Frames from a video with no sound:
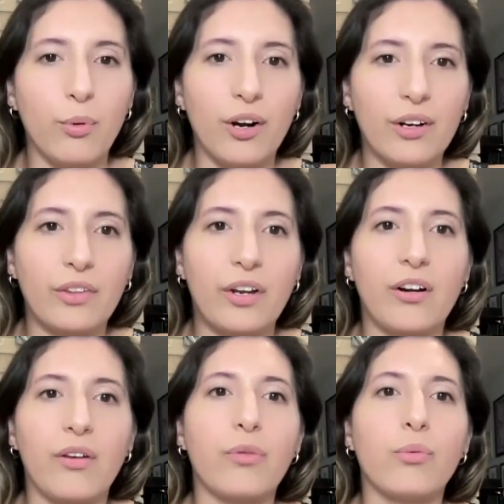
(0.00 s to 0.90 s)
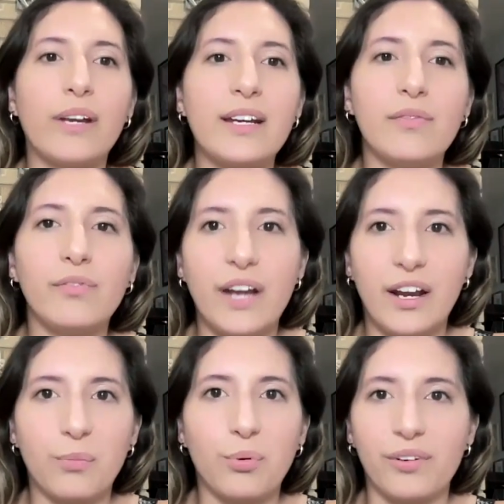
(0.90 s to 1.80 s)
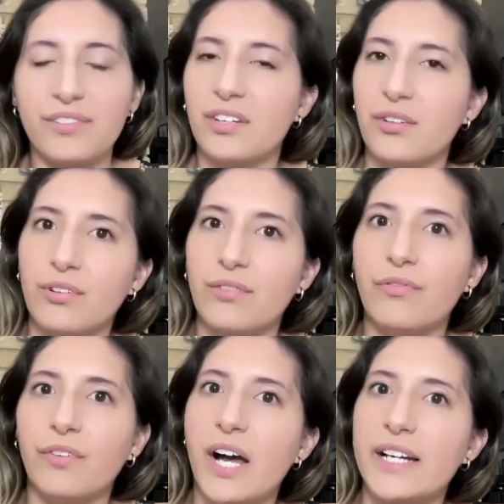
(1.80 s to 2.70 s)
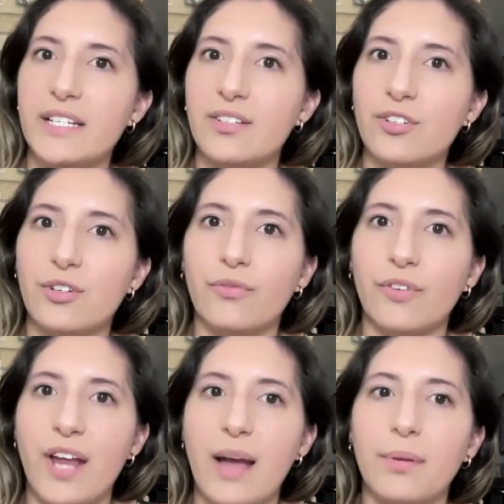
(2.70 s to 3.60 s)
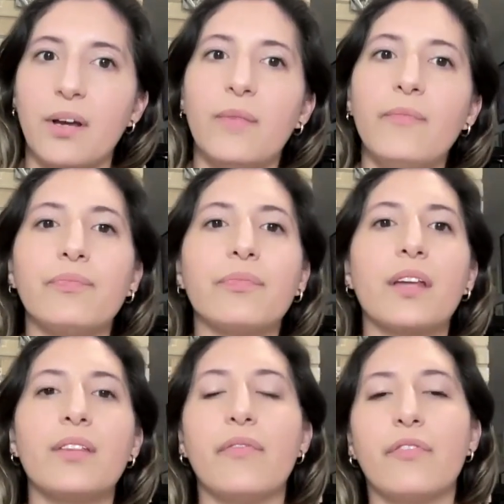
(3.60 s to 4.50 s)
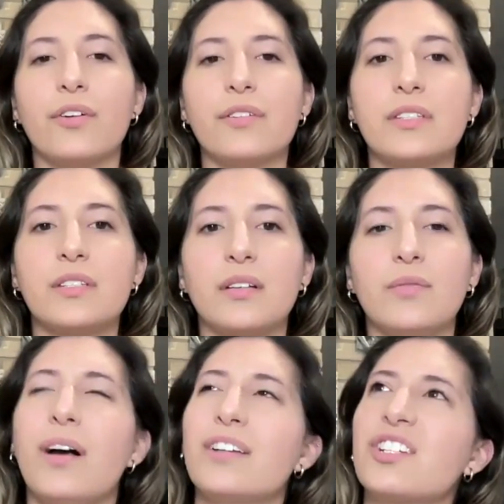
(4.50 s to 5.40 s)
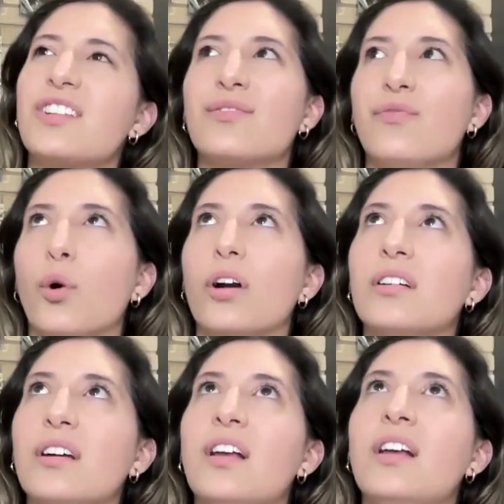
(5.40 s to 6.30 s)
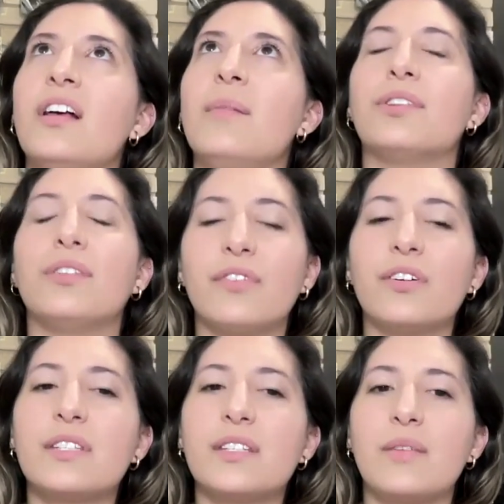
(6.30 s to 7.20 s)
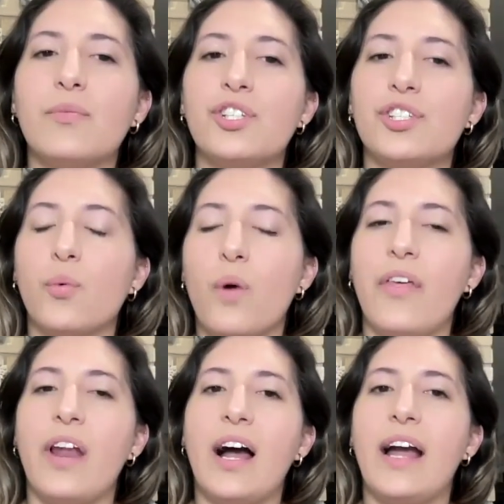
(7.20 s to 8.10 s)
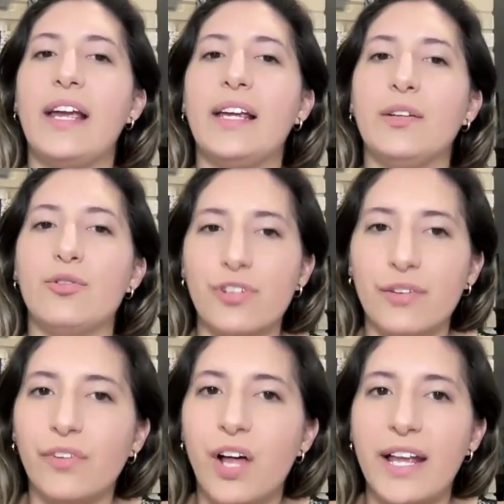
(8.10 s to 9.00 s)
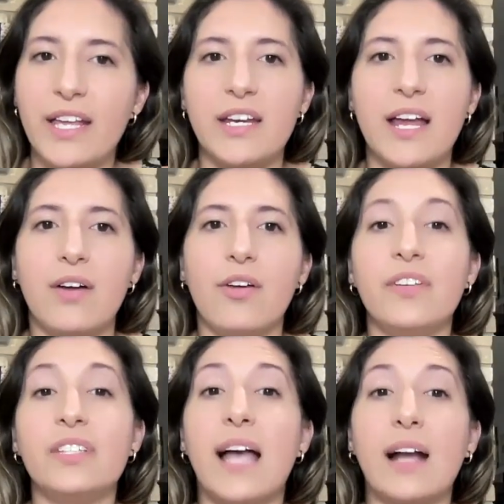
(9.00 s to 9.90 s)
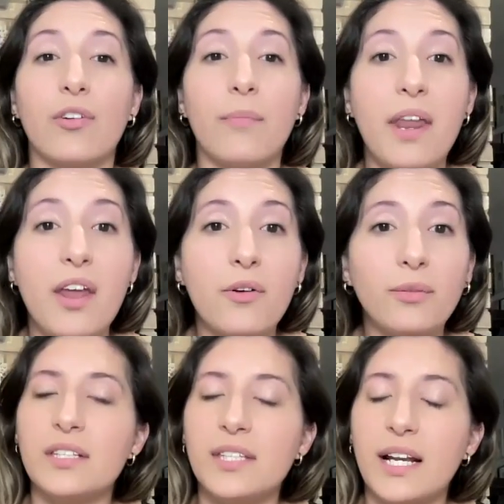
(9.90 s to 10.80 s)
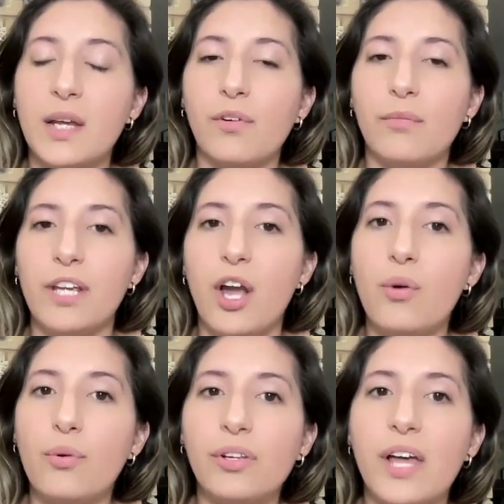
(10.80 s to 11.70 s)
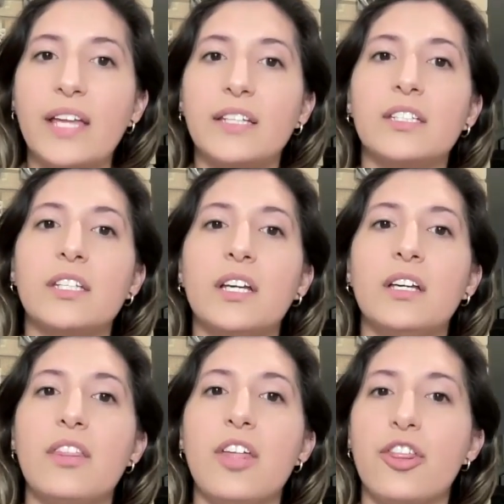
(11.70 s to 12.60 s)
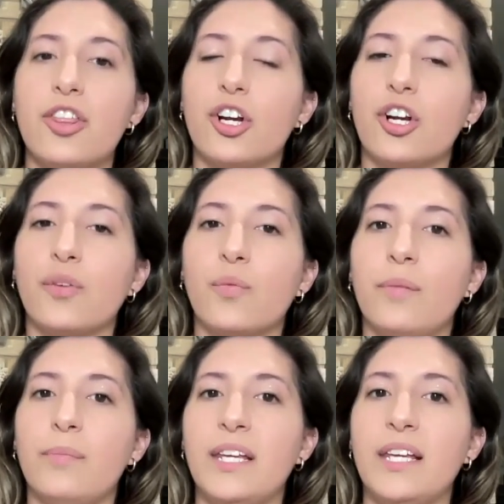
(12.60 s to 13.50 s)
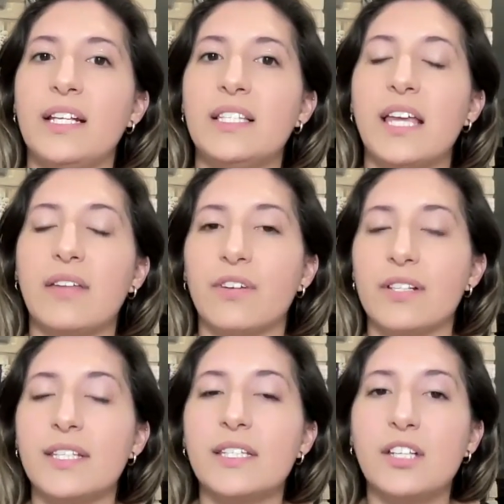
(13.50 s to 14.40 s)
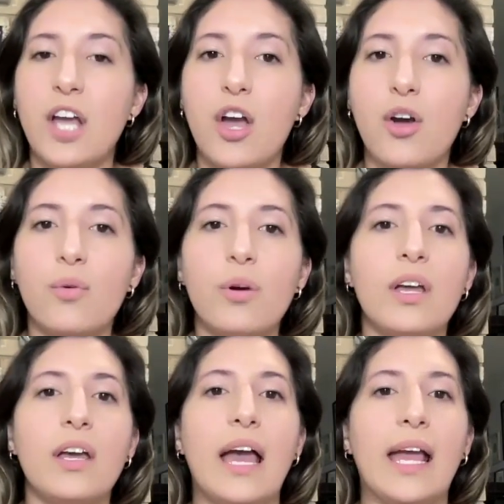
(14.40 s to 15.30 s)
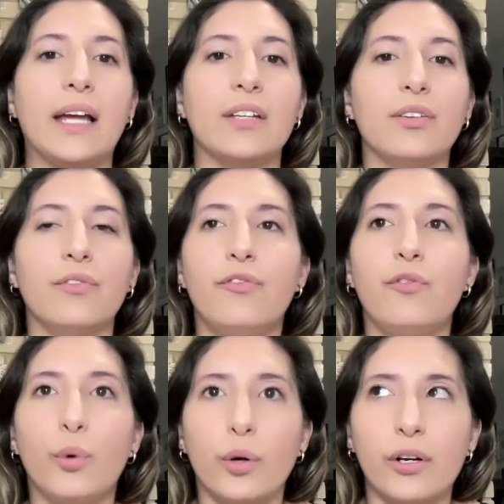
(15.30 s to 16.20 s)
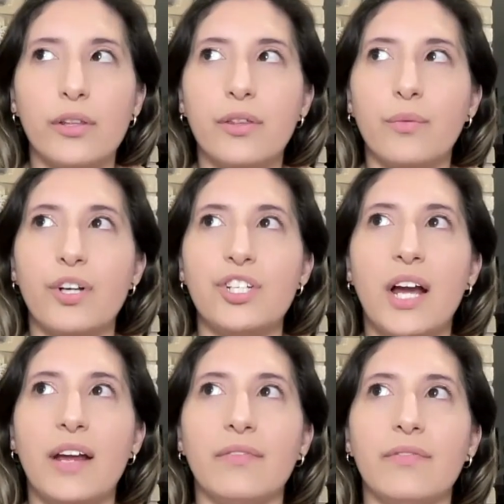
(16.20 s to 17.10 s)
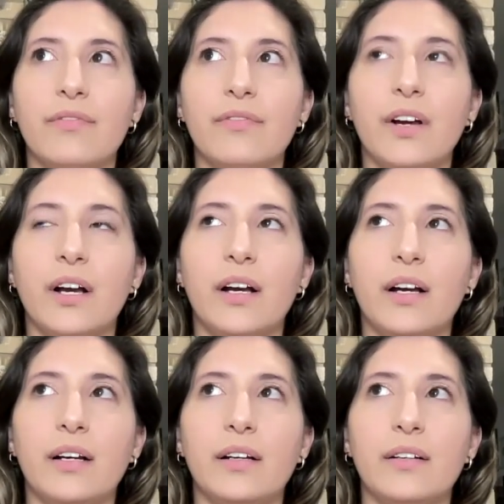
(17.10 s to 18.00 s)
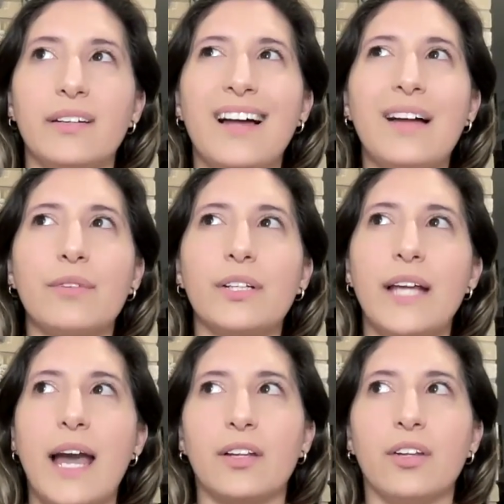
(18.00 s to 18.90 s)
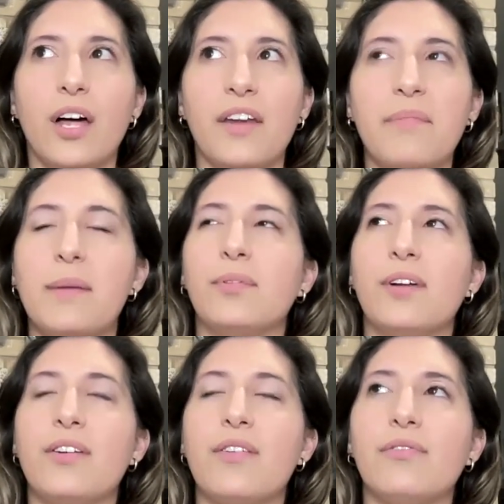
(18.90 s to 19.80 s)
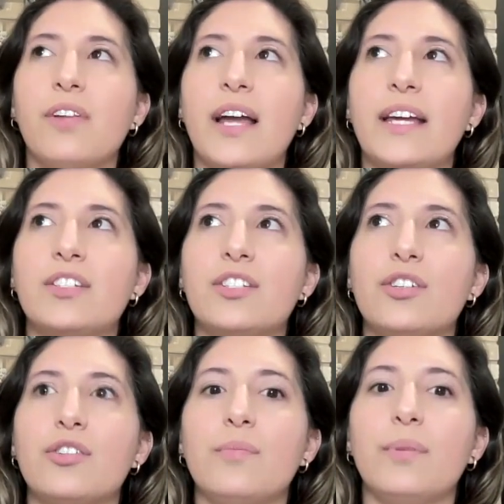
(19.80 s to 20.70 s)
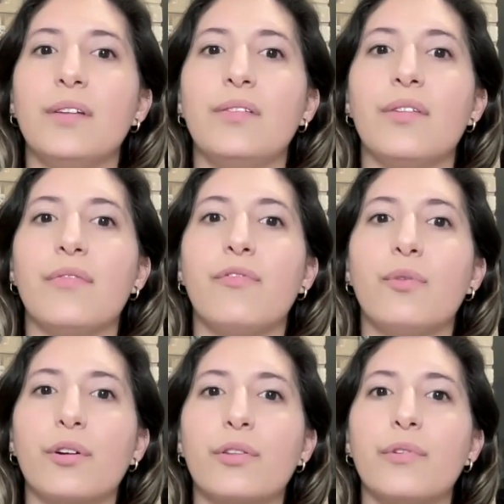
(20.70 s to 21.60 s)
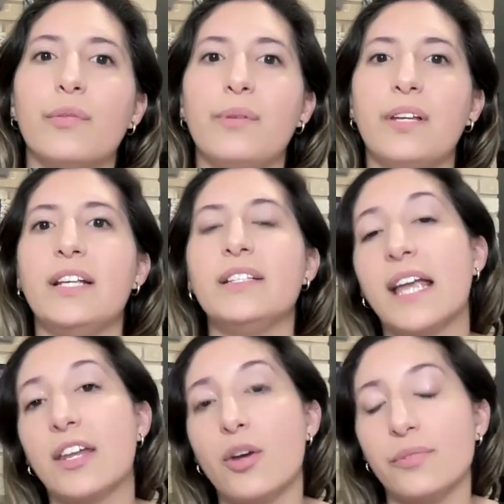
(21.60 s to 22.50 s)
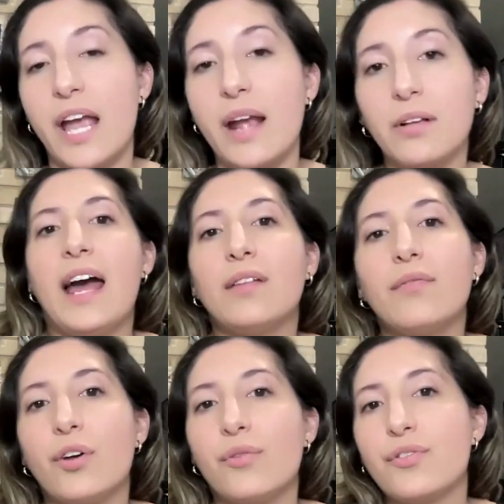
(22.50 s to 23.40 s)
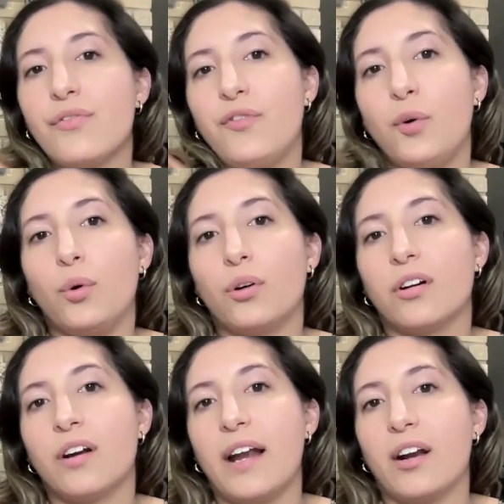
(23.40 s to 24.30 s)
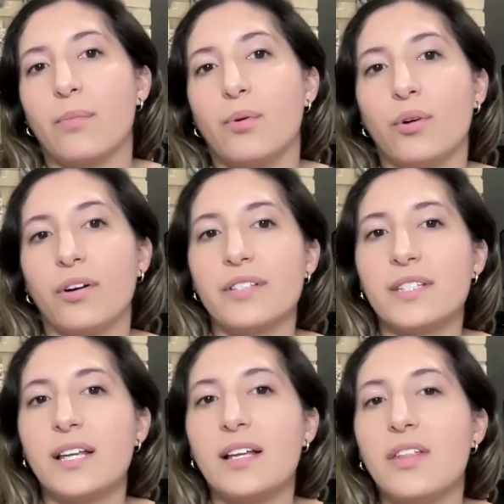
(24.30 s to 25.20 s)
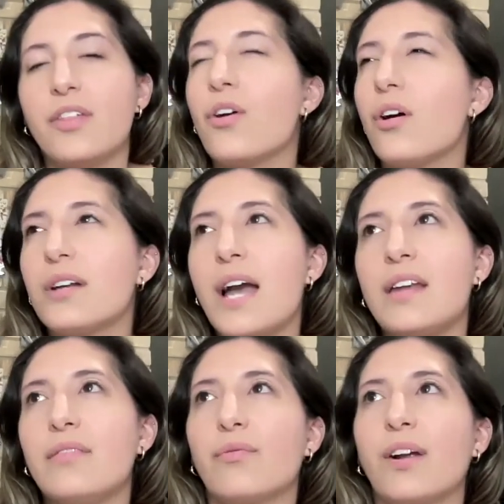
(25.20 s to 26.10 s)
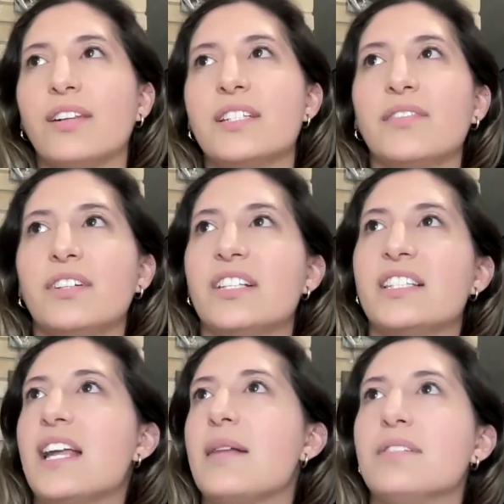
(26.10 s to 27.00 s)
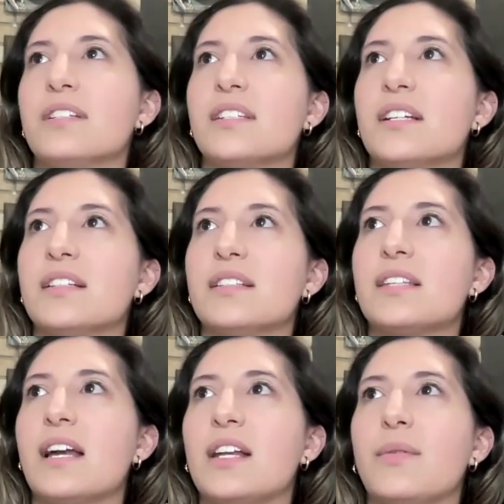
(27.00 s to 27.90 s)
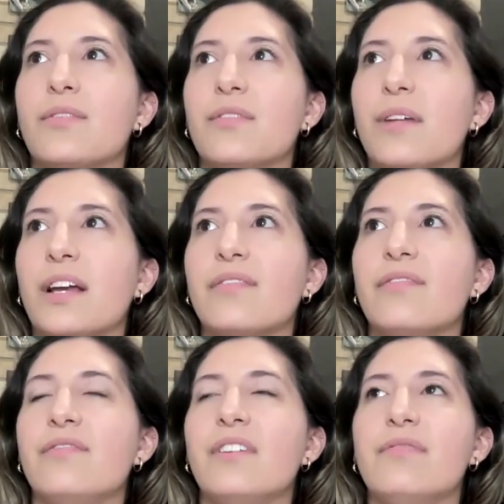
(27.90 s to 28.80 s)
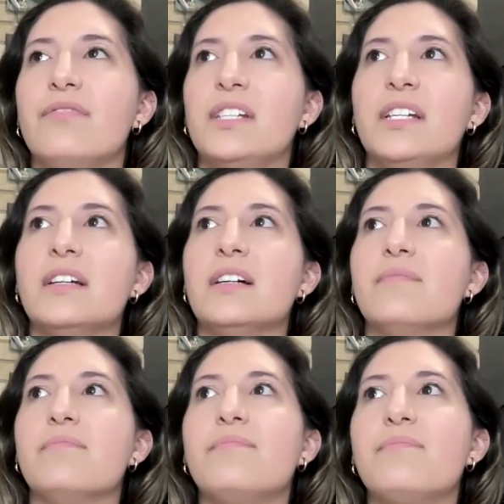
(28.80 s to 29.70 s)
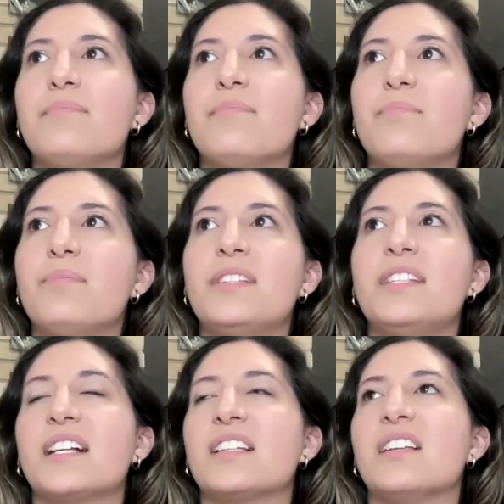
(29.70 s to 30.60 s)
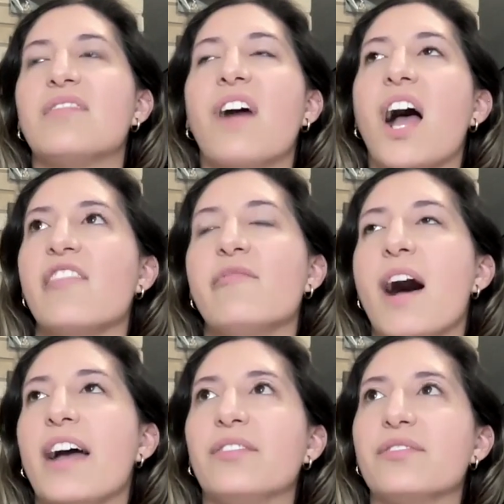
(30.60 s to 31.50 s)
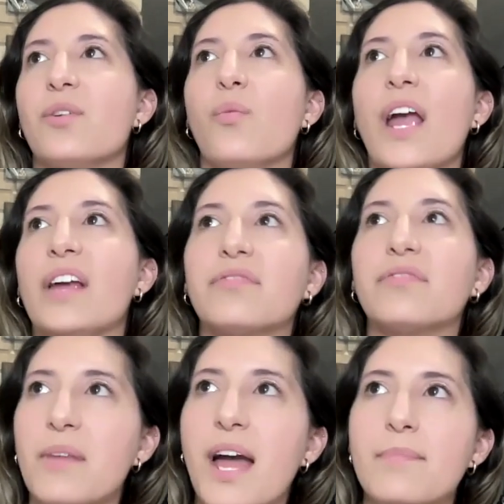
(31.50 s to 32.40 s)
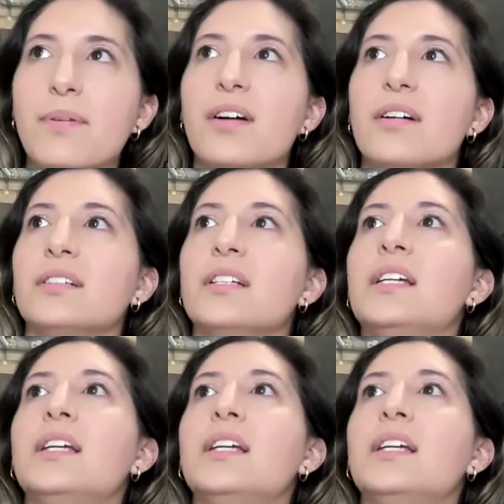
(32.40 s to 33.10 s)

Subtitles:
work. There are 3 different airports that you can fly into for Napa. The first, well, actually there's 4. But the first, which is the one that I usually fly in and out of, is Sacramento. The second would be Oakland. The third would be San Francisco. And the fourth, which I've not really had a lot of people I know fly into, but the fourth would be San Jose. And out of those 4 airports, they're all kind of relatively the same distance, anywhere from like 50 to 65 miles away from Napa.